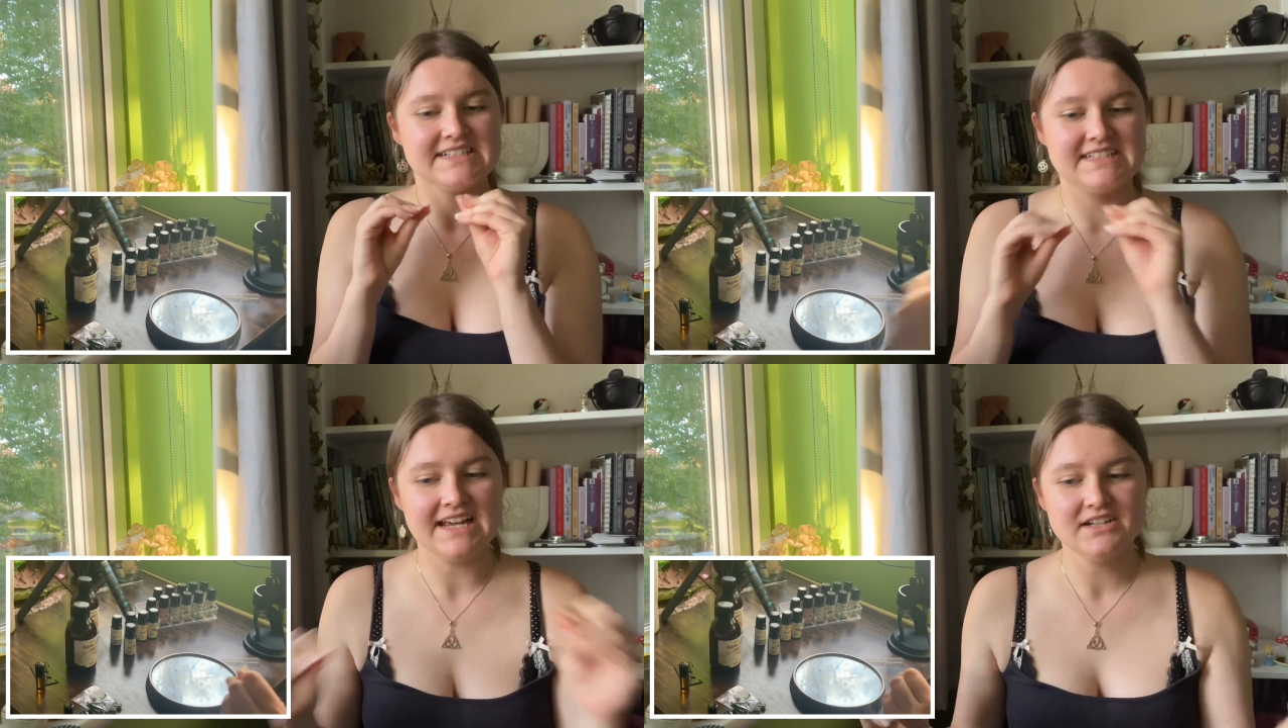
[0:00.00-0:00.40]

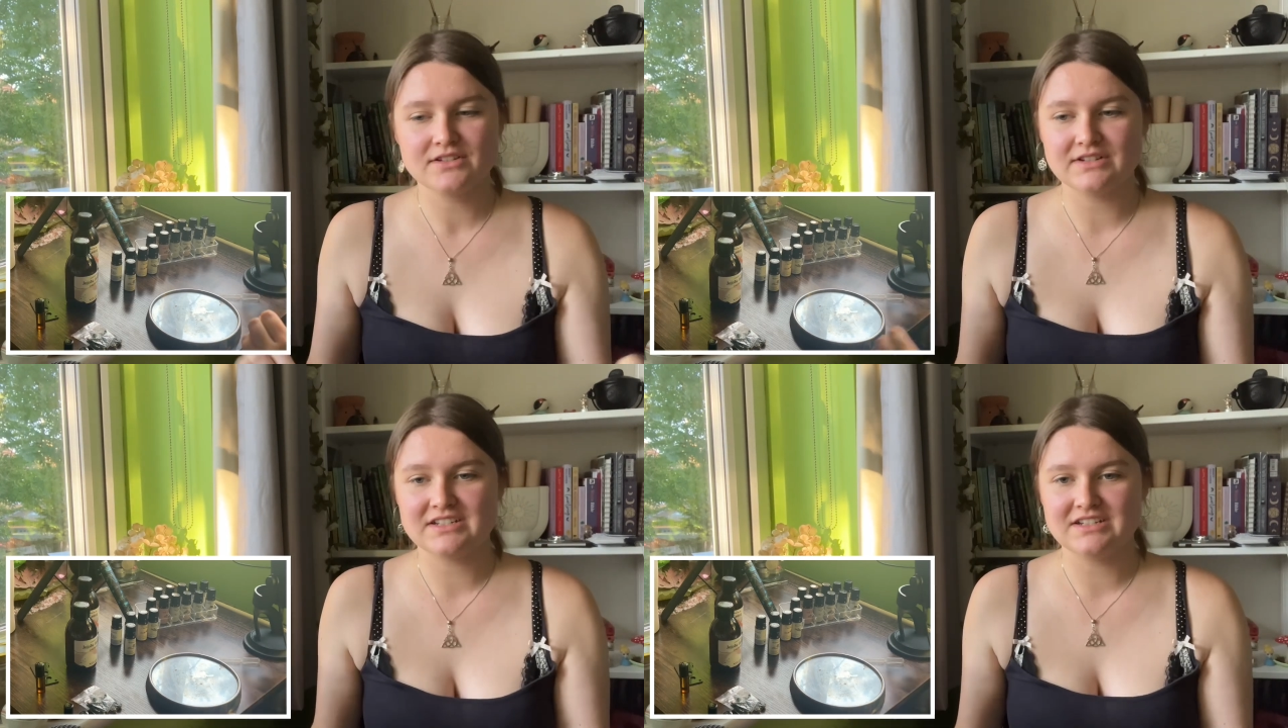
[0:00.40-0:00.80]

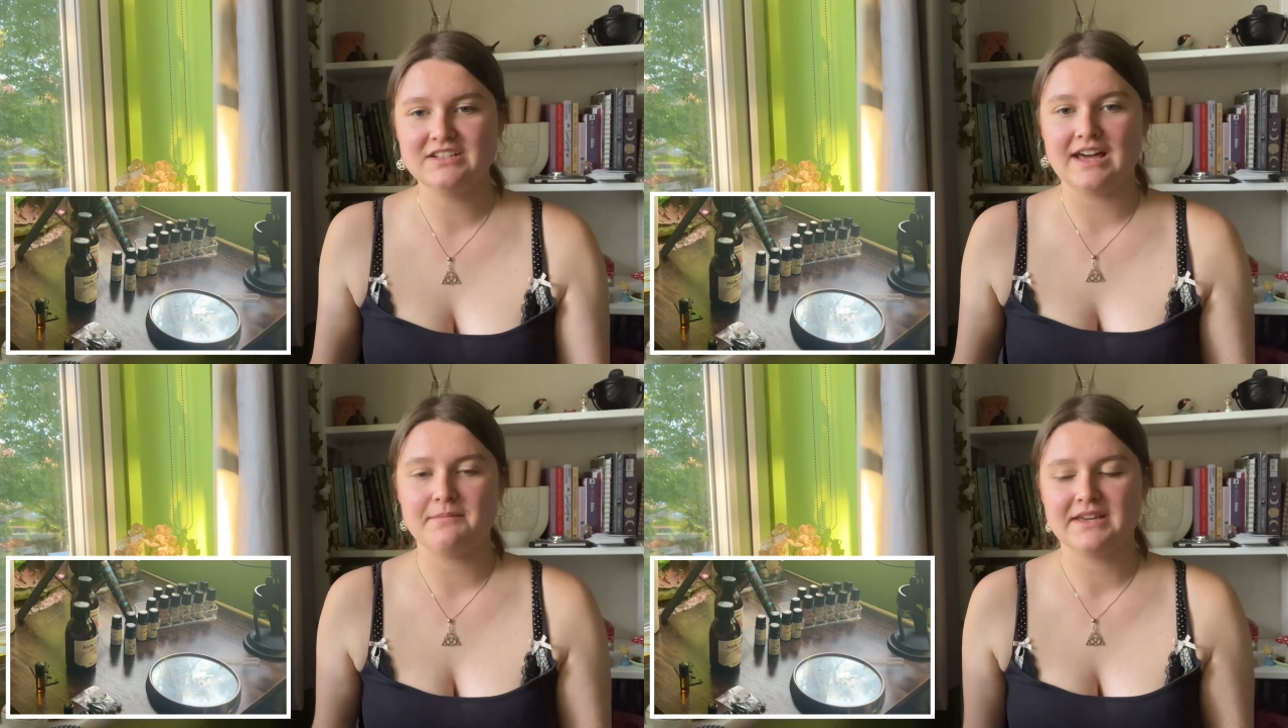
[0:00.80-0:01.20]
dangerous to
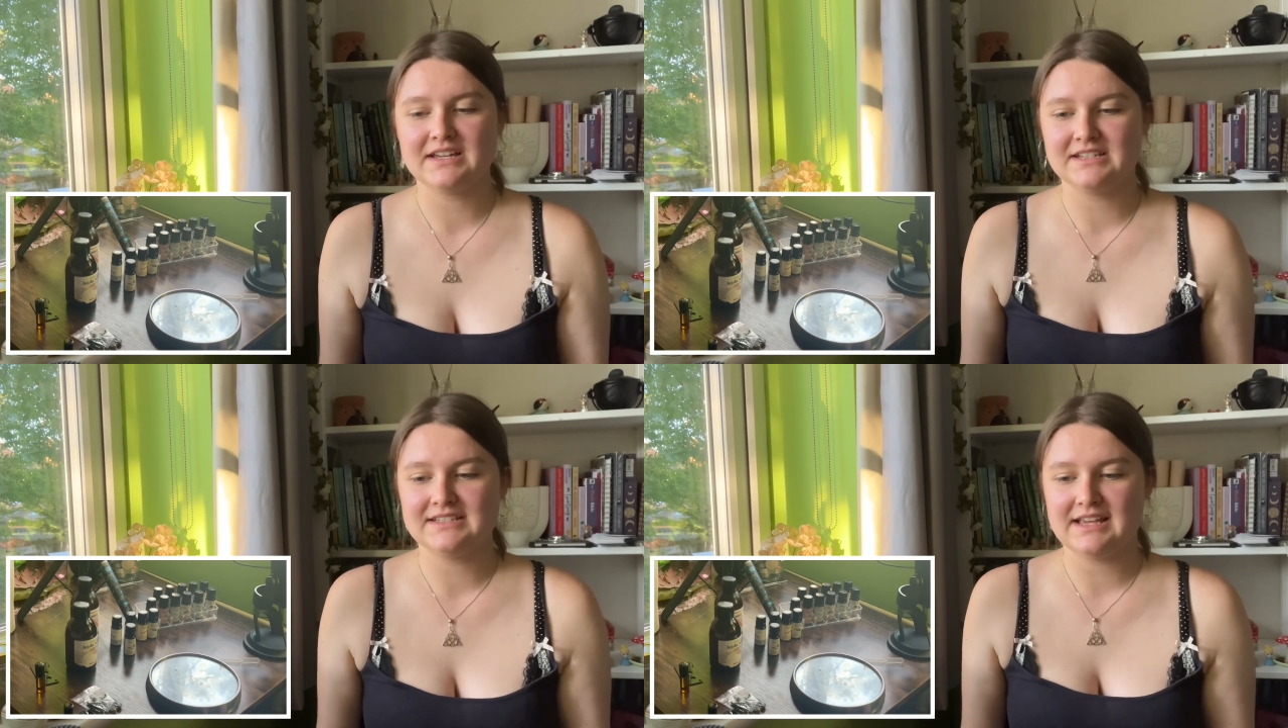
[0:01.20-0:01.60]
do that
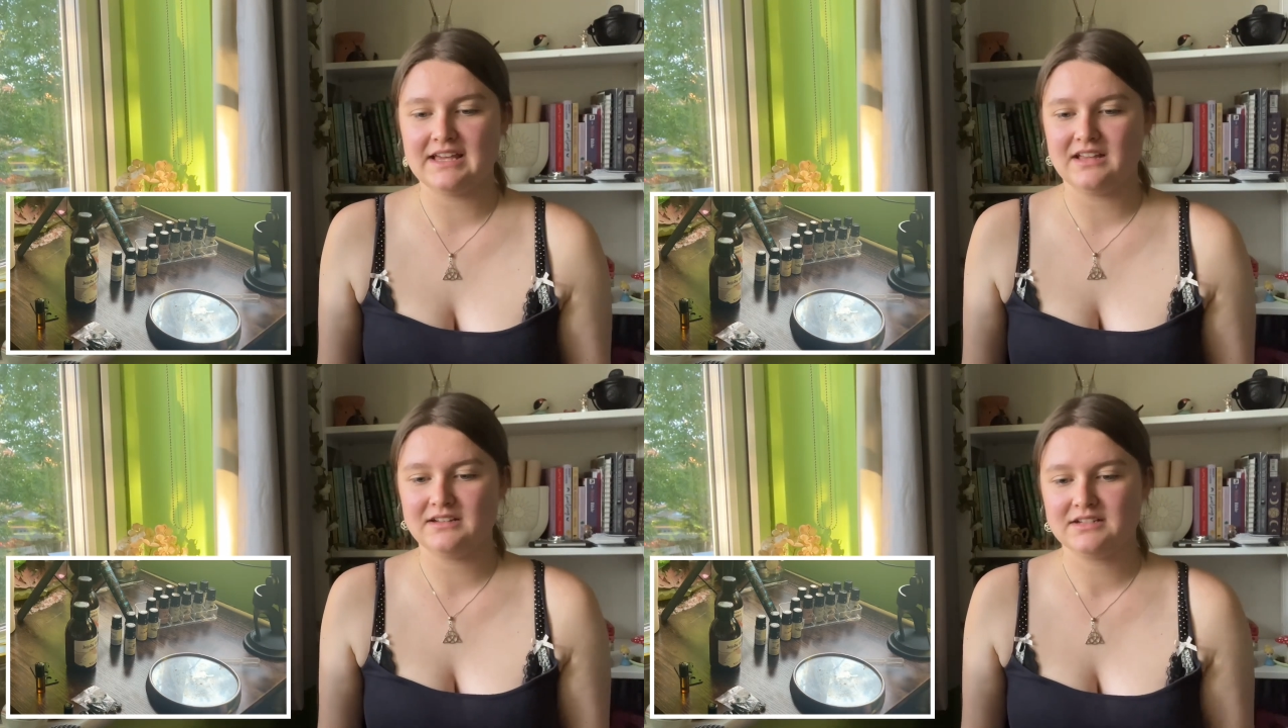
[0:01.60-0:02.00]
because
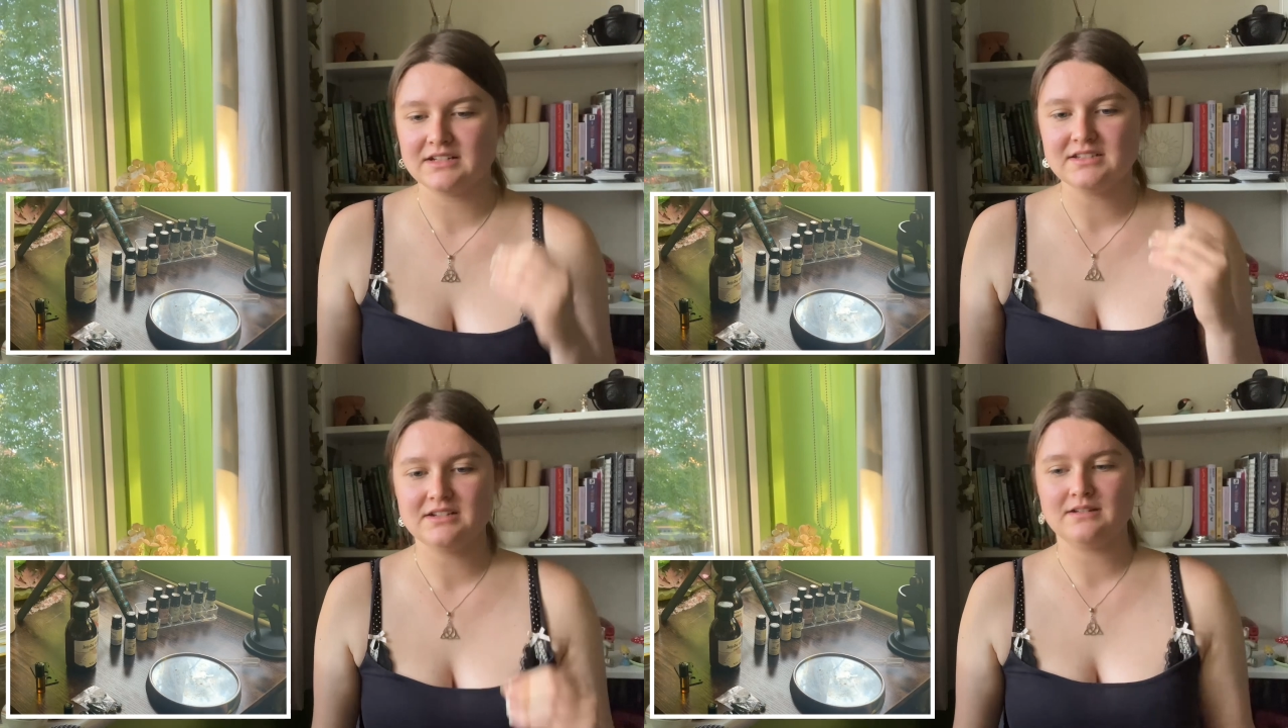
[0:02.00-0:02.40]
it
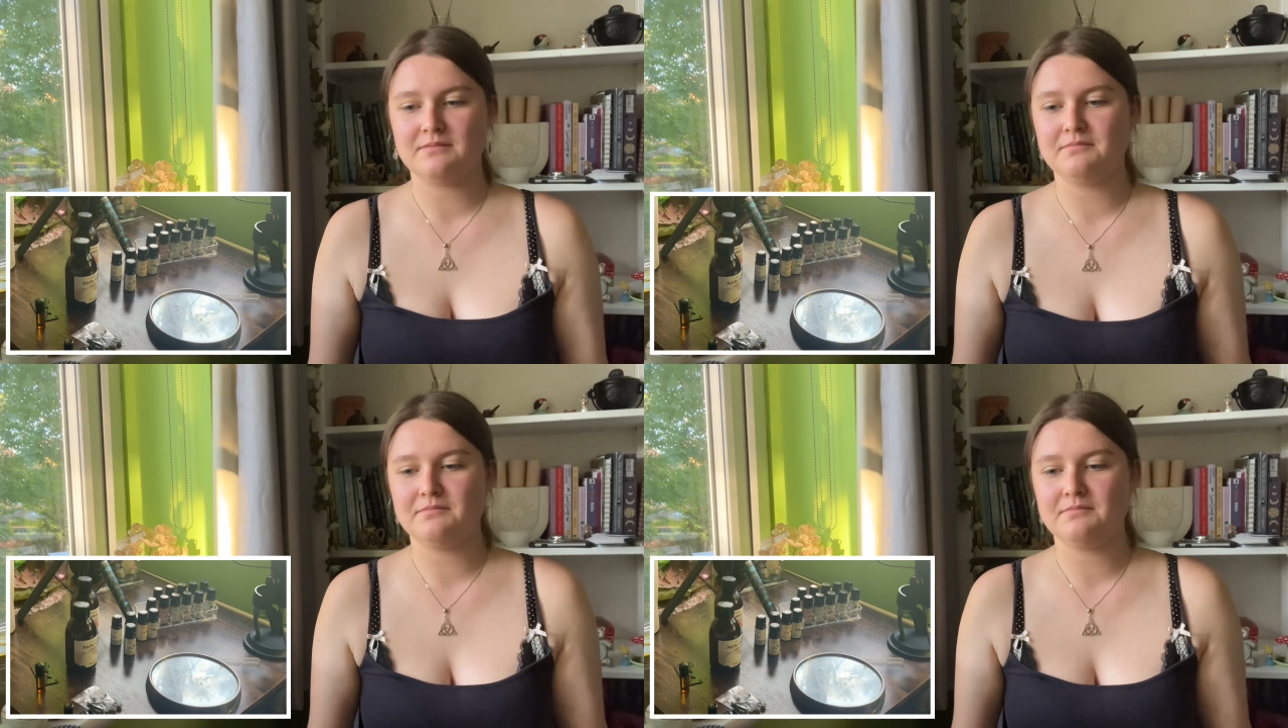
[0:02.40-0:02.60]
doesn't